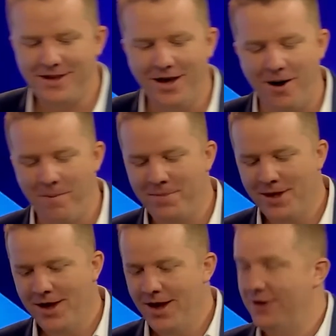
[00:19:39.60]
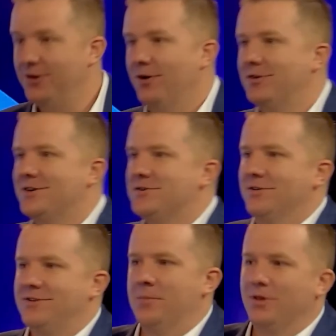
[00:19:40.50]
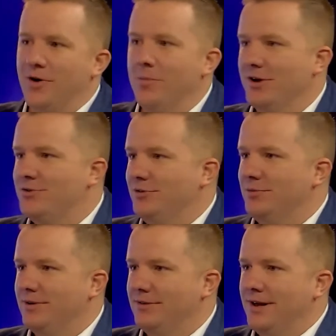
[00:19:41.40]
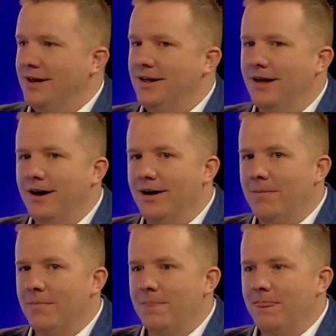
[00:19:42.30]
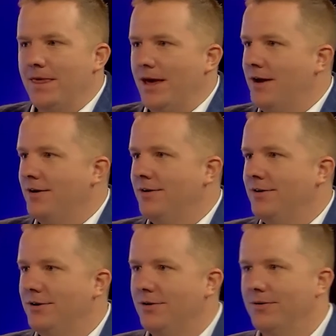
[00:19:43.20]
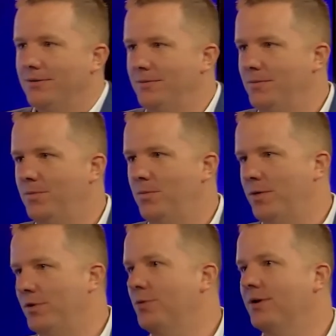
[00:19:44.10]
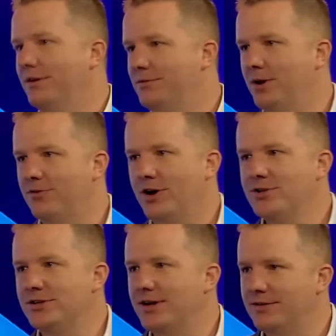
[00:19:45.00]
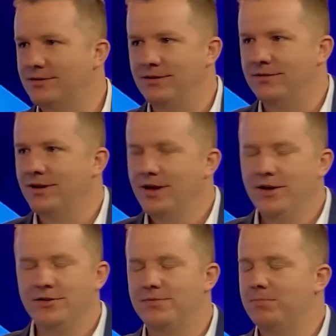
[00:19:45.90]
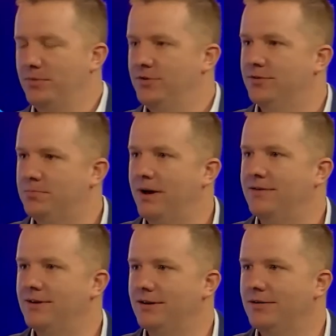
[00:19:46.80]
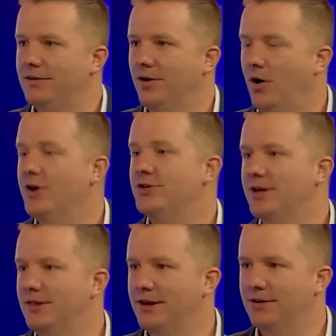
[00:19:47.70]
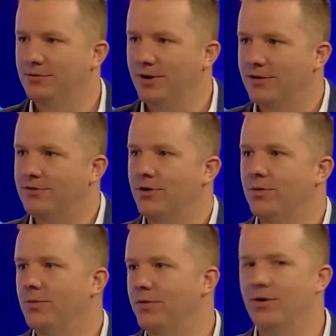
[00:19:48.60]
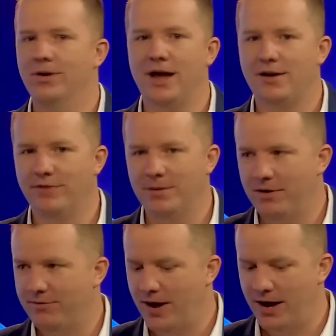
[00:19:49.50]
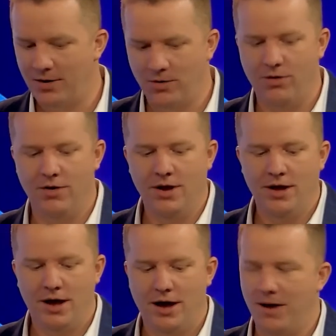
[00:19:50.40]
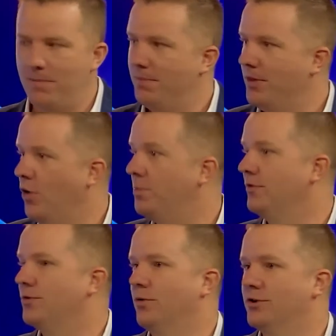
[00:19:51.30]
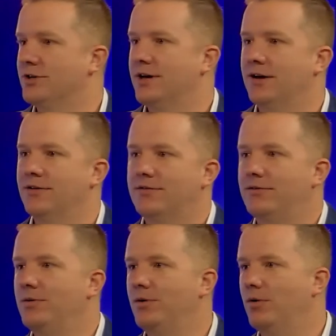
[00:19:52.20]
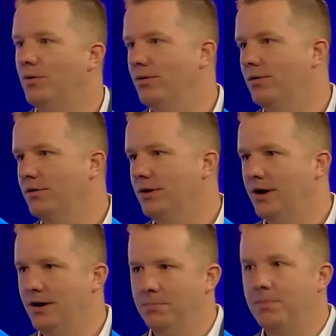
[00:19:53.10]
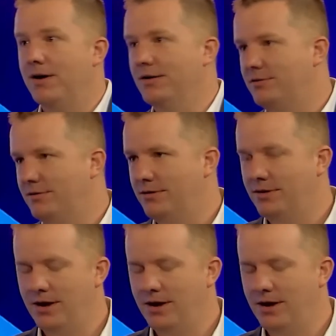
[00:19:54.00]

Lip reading: And touching on some of the common issues we see, and when we're doing these penetration tests, is just basic hygiene things, right? So we've got lack of MFA or open storage accounts or buckets.